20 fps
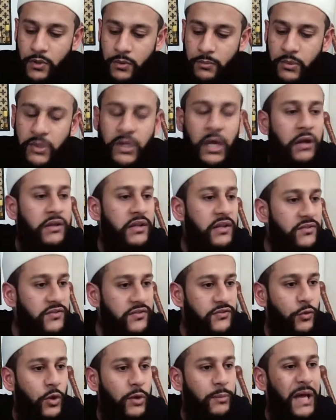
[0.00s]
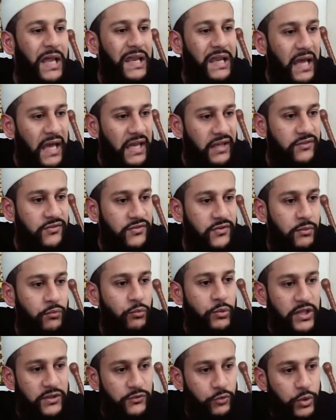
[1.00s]
But nowadays, it's all about likes and
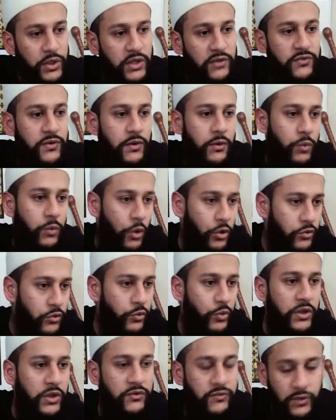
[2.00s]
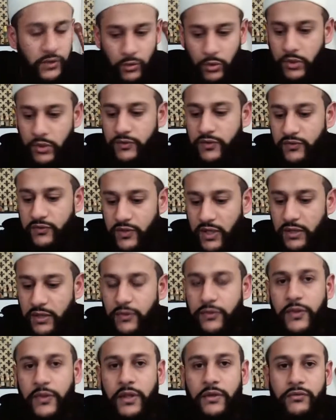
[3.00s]
retweets and quote tweets and all of these kind
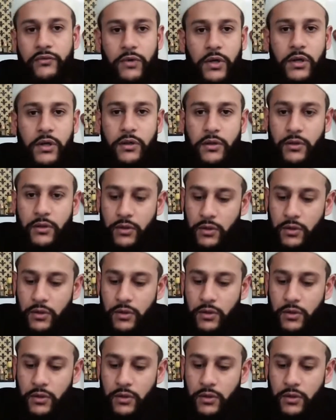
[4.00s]
of things, right?